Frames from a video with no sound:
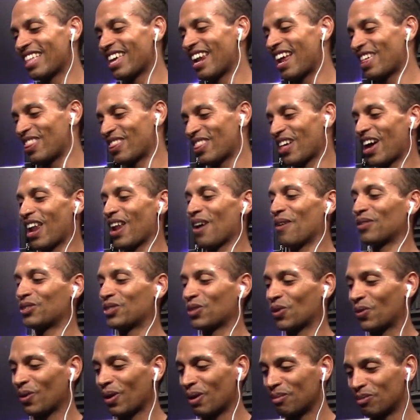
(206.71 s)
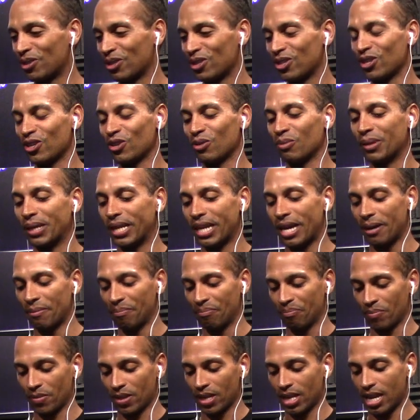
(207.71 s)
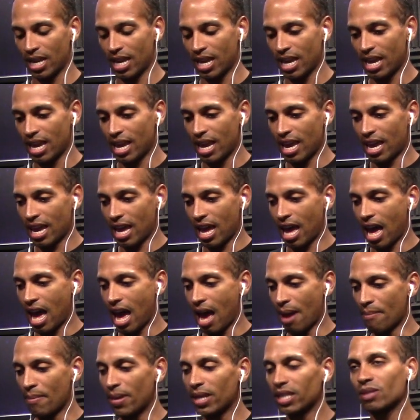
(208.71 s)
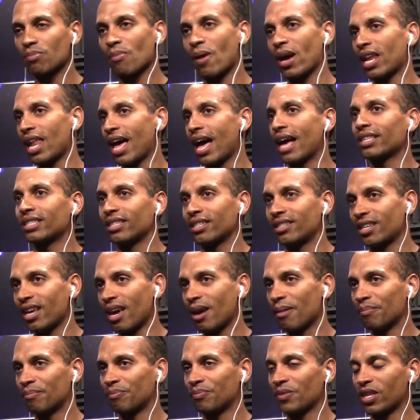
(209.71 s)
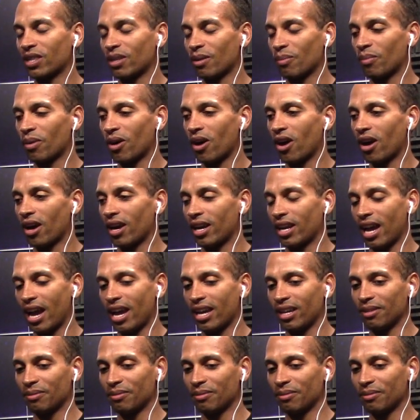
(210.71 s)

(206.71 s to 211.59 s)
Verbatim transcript: than I thought I was equipped to do. But um, I missed my last attempt at the bar, and I